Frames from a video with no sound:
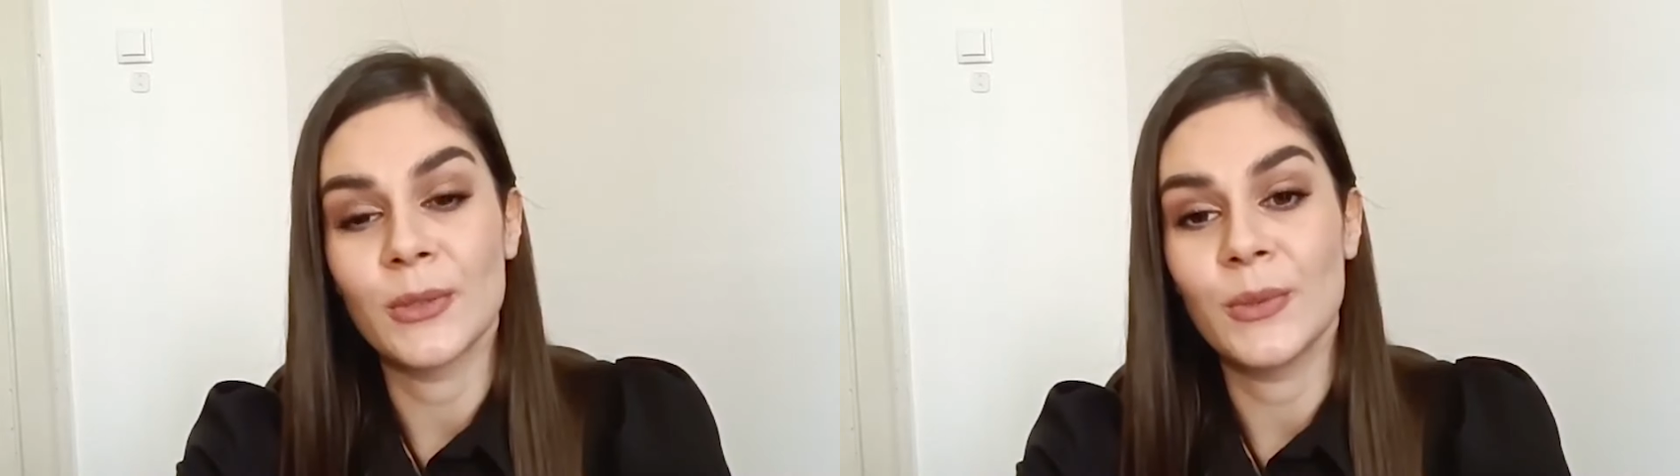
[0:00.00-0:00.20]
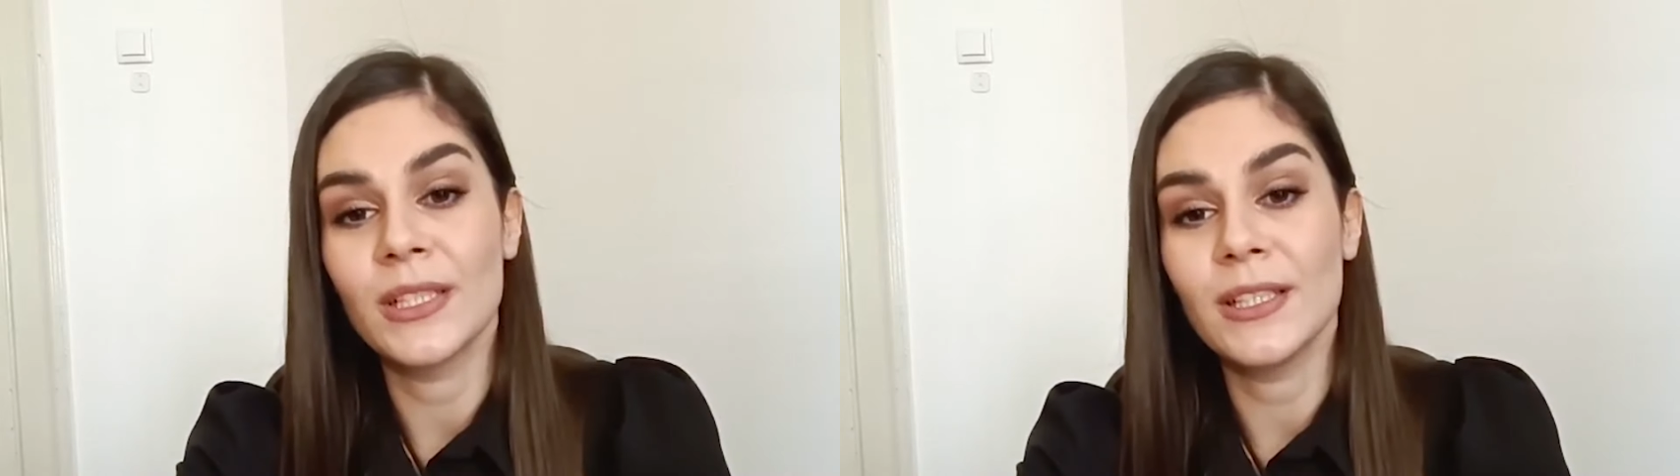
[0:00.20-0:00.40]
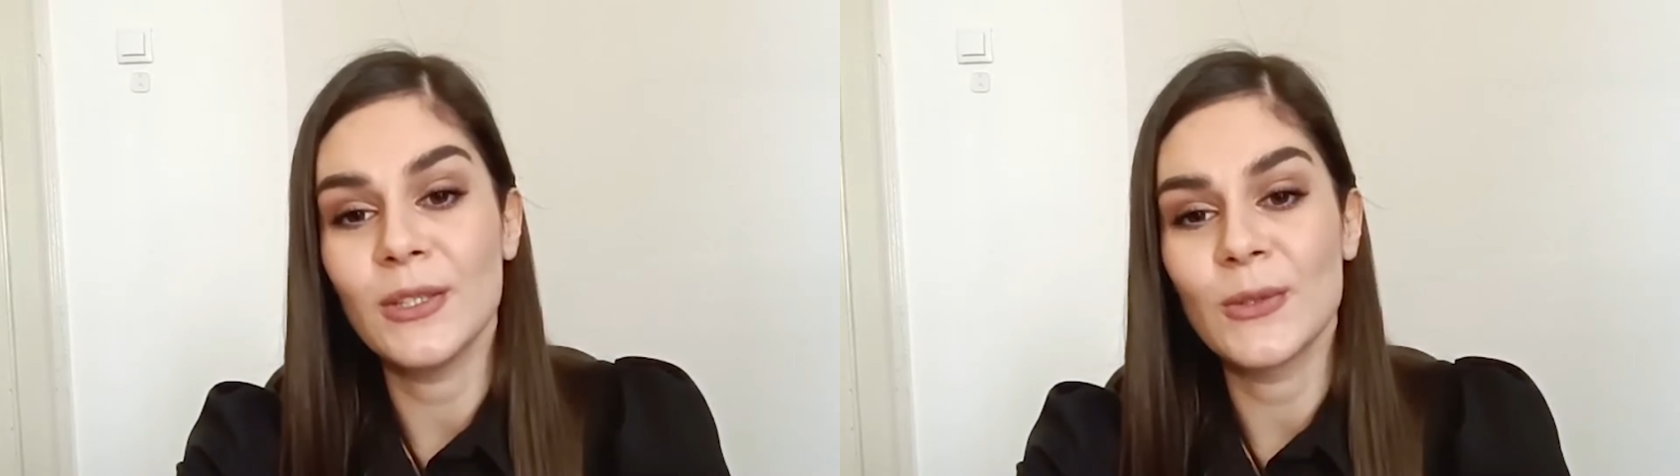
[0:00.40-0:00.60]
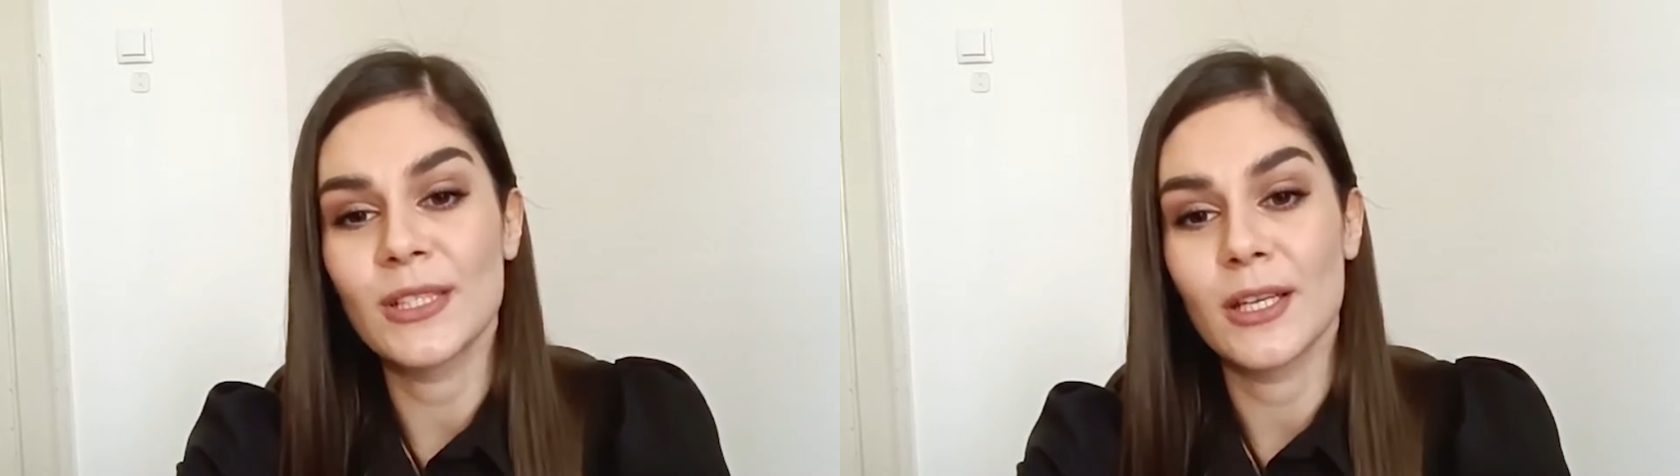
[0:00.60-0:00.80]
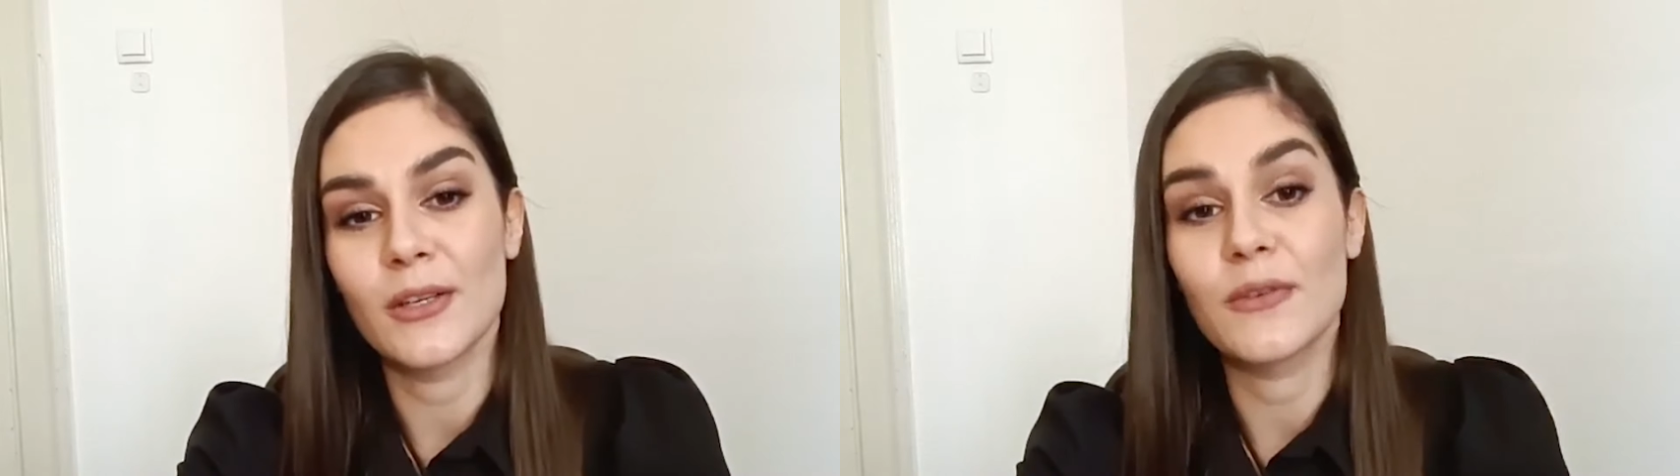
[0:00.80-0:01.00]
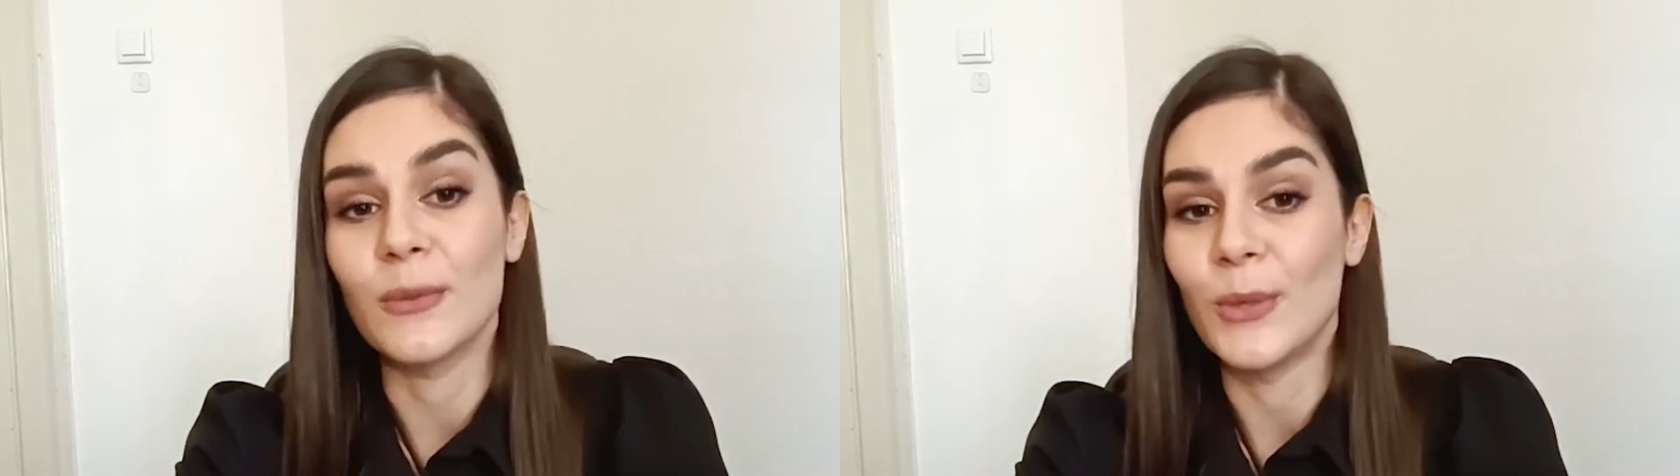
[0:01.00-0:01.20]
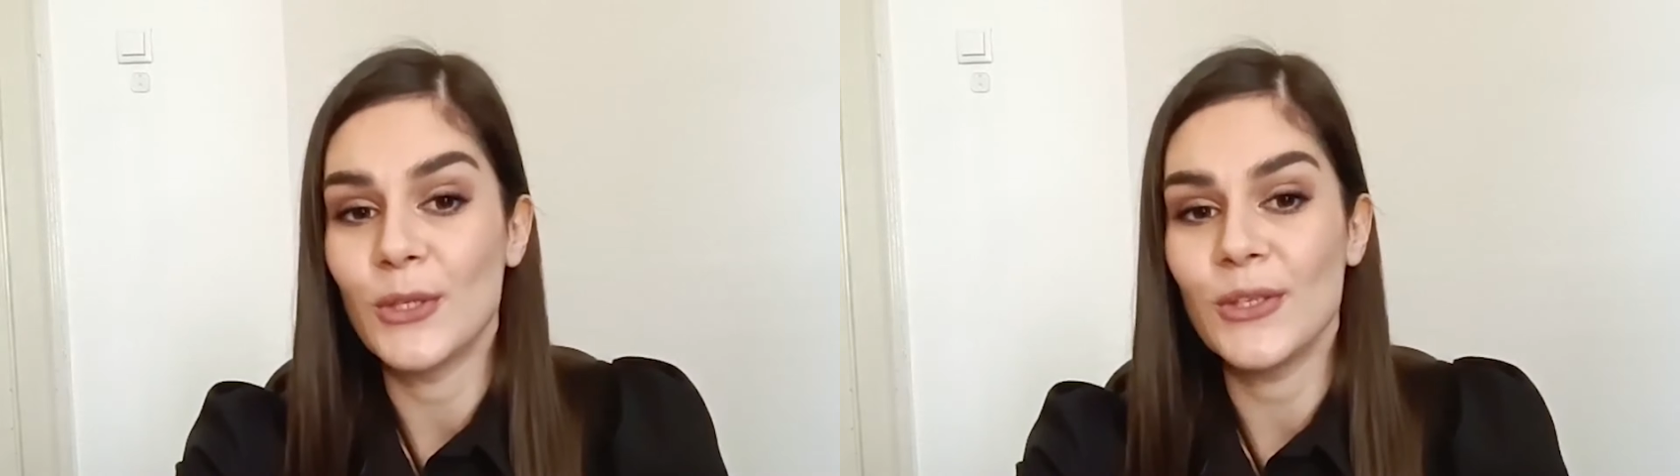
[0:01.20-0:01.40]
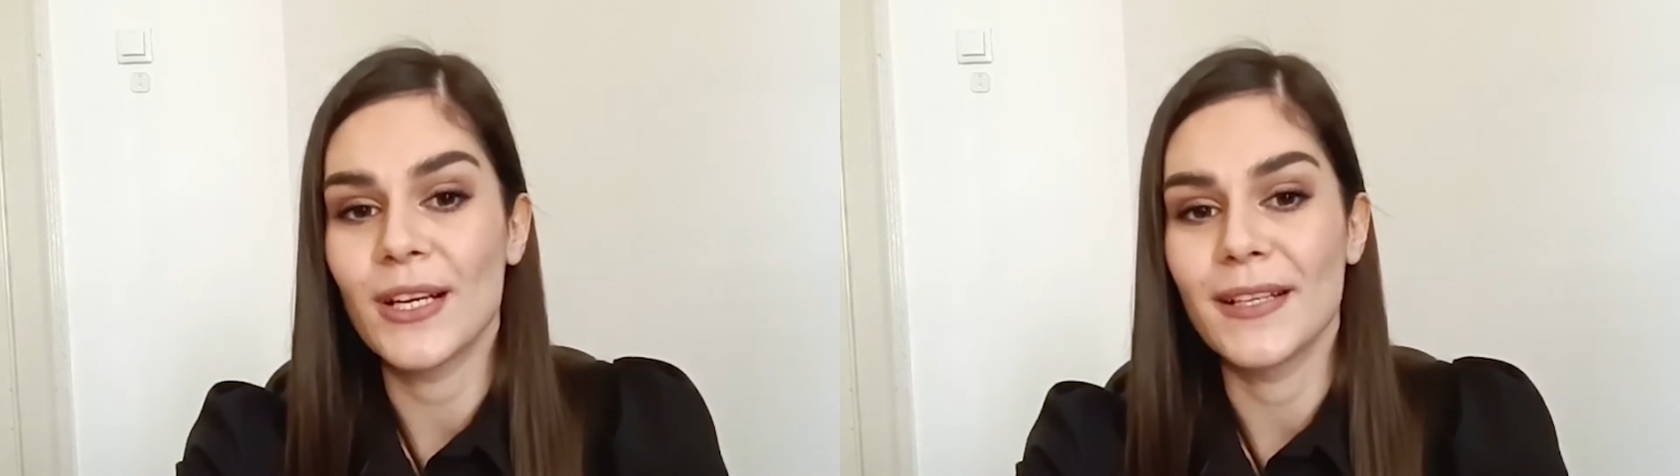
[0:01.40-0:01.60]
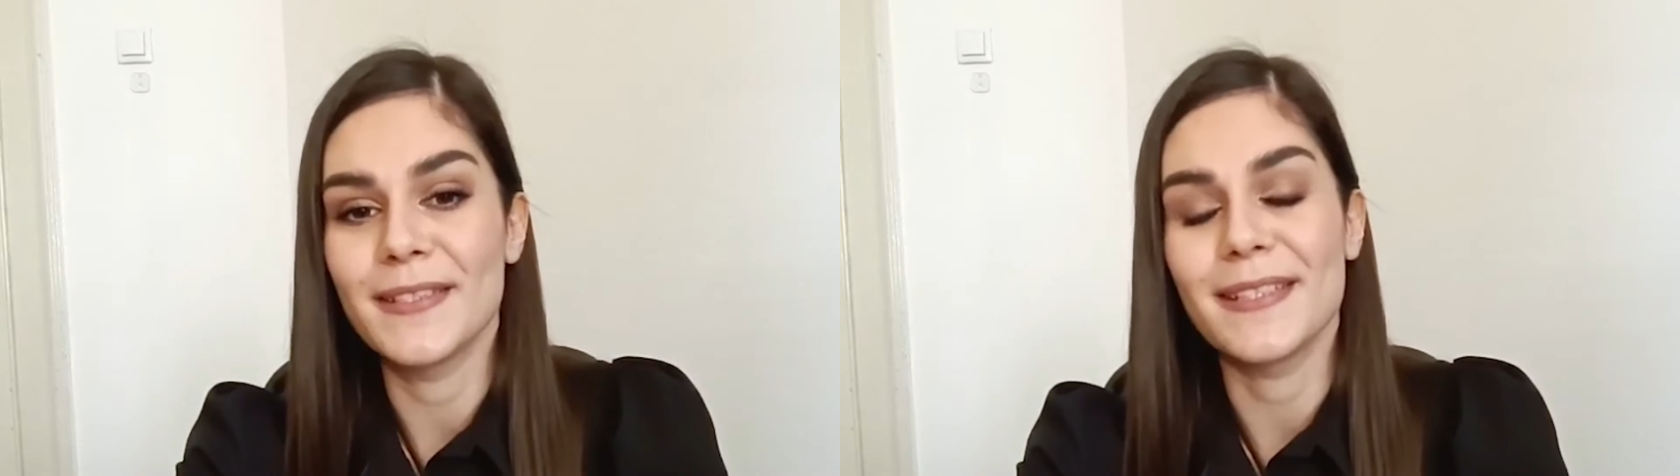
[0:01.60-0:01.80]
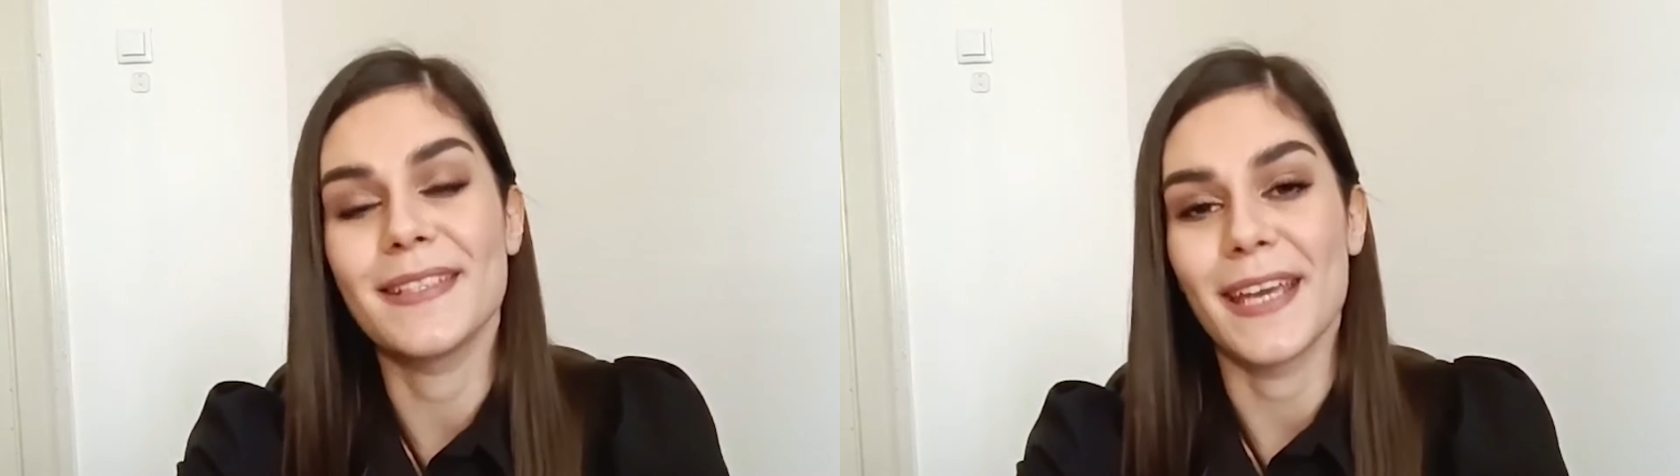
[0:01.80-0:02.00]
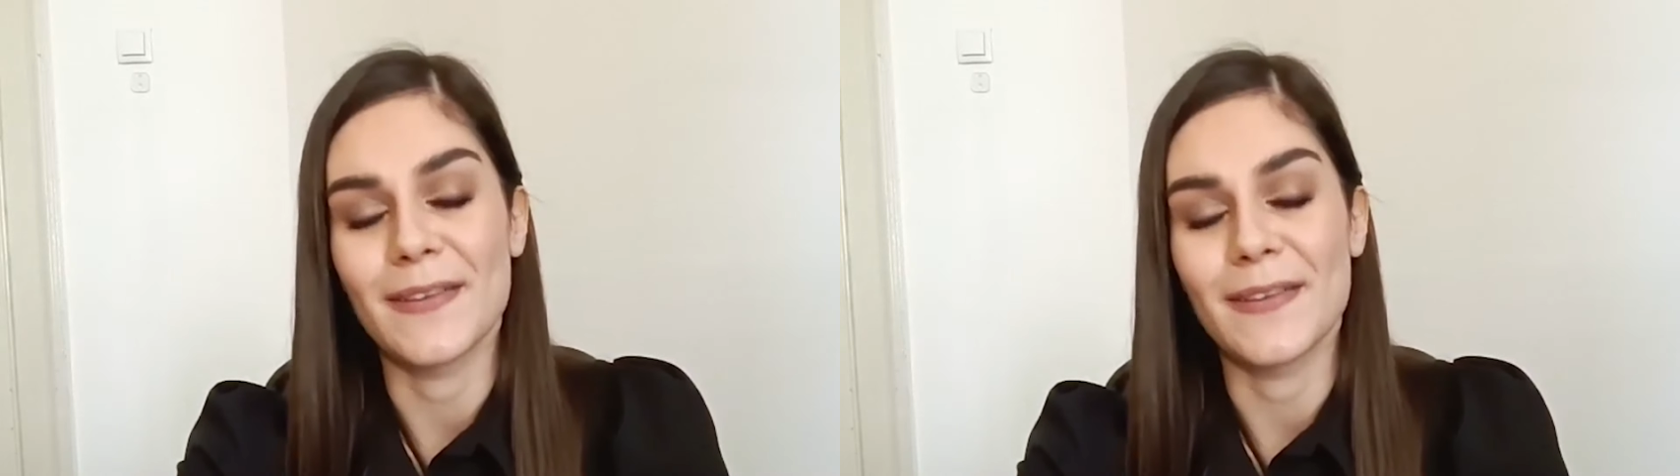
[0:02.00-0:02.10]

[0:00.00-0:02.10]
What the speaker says: our weekly newsletter for more new content